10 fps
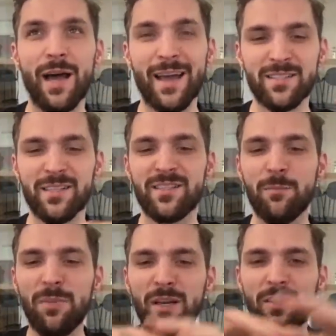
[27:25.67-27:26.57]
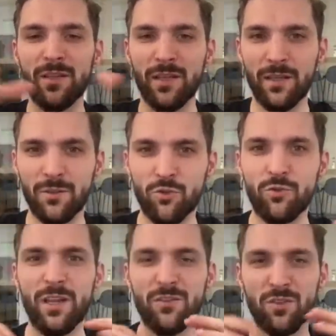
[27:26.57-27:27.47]
accessibility to
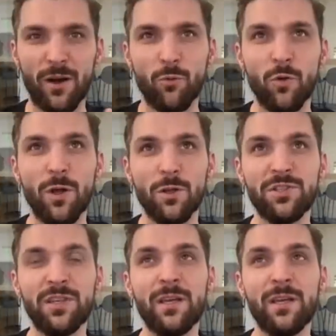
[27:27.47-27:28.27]
the entire world,